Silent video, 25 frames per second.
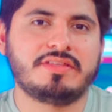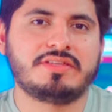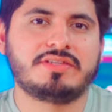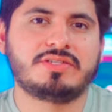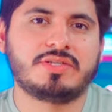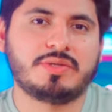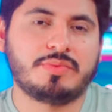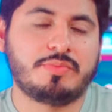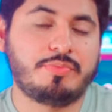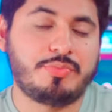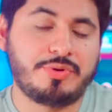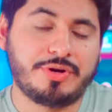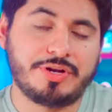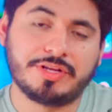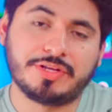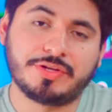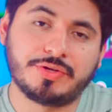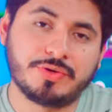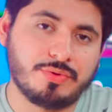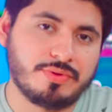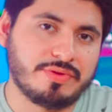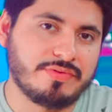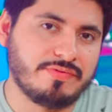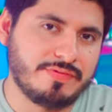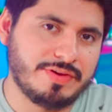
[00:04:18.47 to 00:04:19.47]
this is a pretty
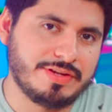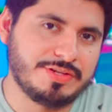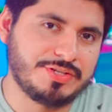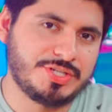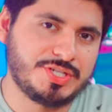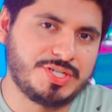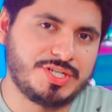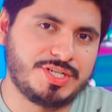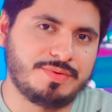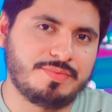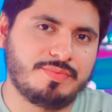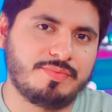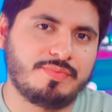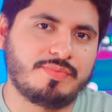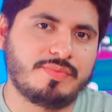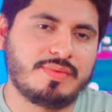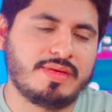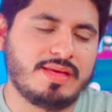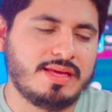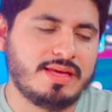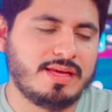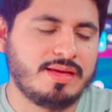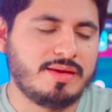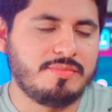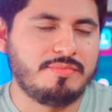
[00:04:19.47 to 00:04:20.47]
cool invention,
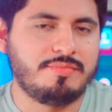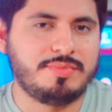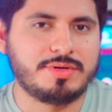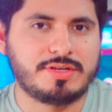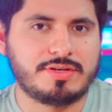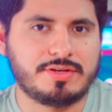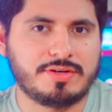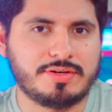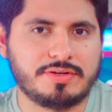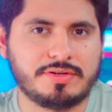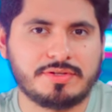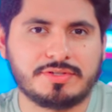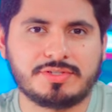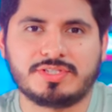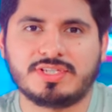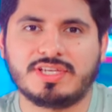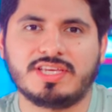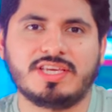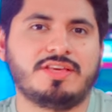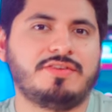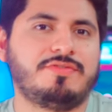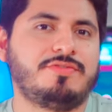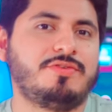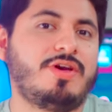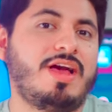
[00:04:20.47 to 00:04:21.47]

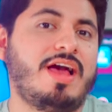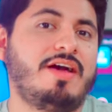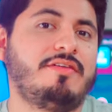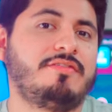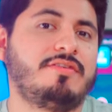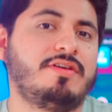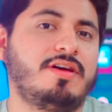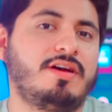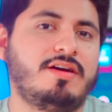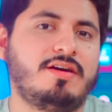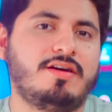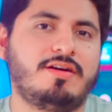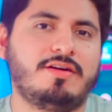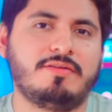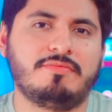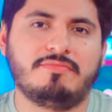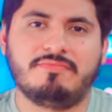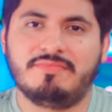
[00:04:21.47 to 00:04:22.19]
because if you have uh,